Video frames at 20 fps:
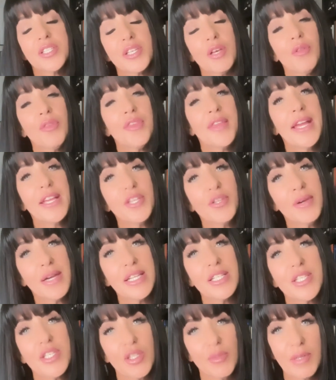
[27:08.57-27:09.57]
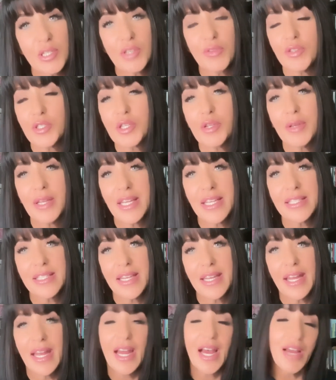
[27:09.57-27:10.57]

So thank you guys so much for tuning in today.